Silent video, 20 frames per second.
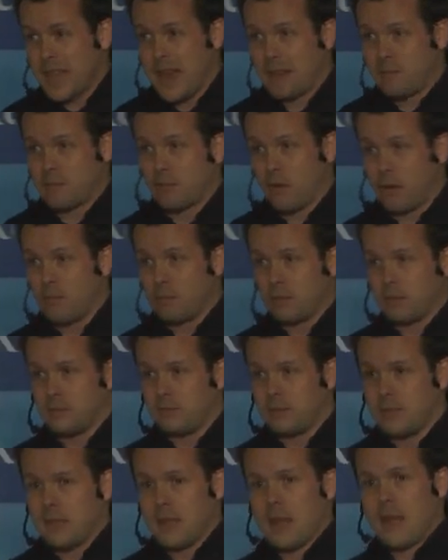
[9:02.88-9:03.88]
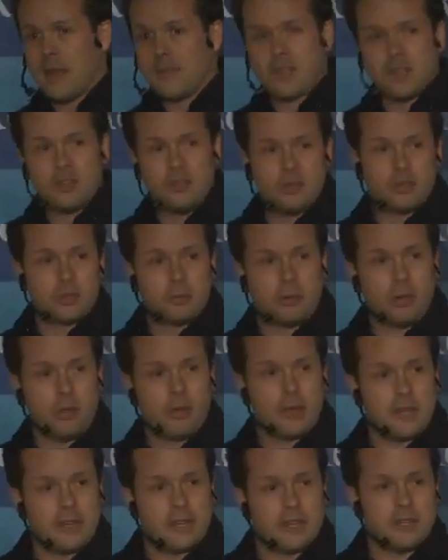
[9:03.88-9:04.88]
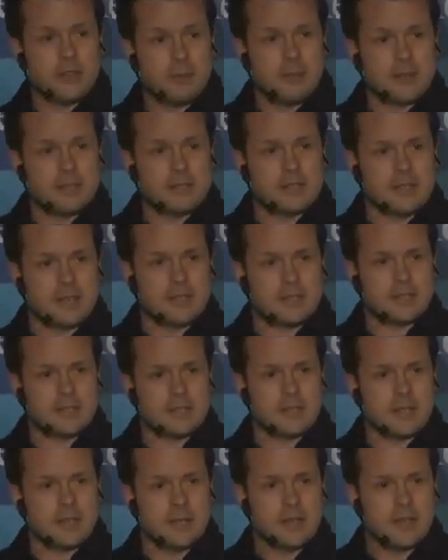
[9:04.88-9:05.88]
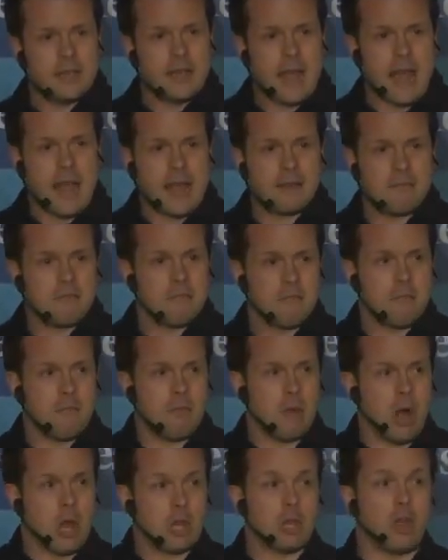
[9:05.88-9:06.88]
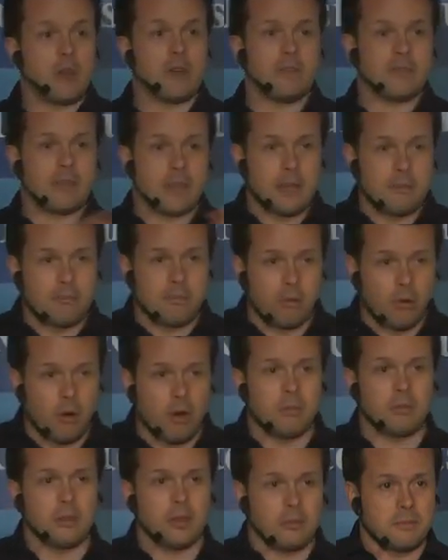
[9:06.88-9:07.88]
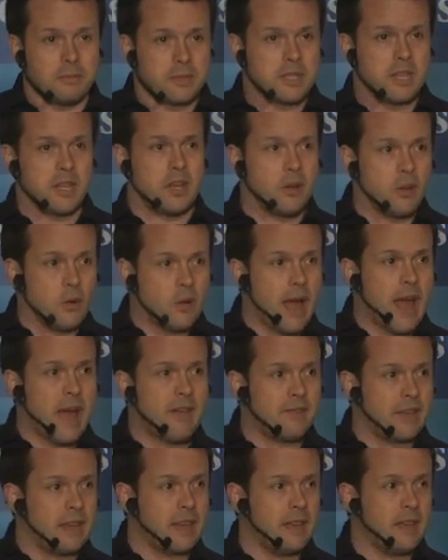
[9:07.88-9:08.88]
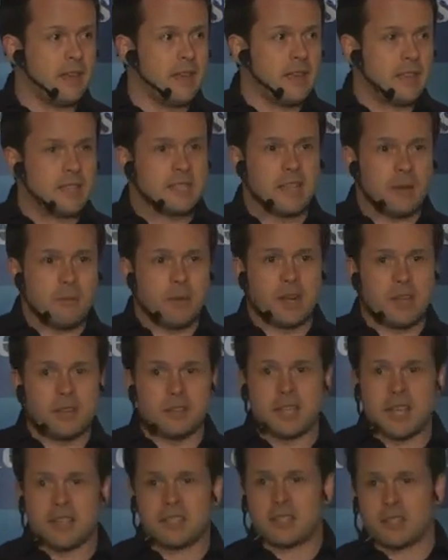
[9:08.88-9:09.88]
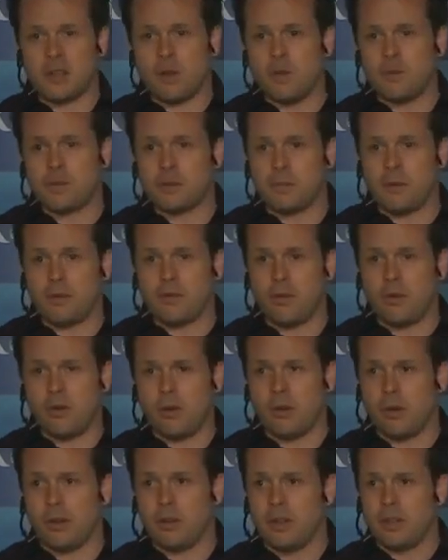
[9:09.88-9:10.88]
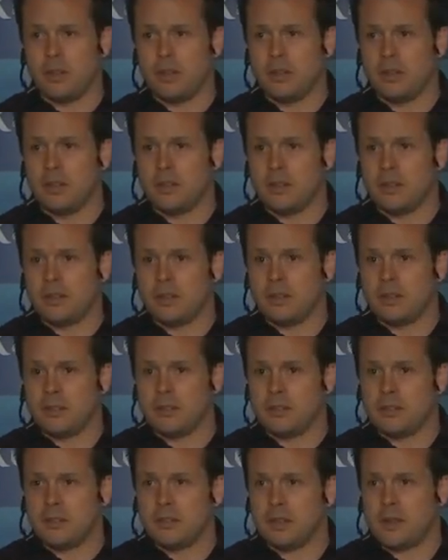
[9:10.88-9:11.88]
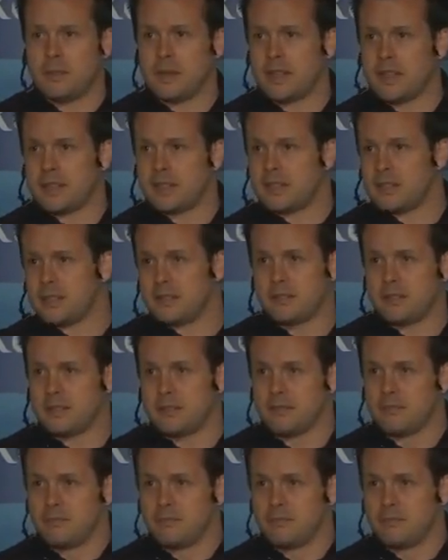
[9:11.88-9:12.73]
that problem, and then you deploy it in your business. And a lot of the problems that you're having, someone else has solved before. I mean, that's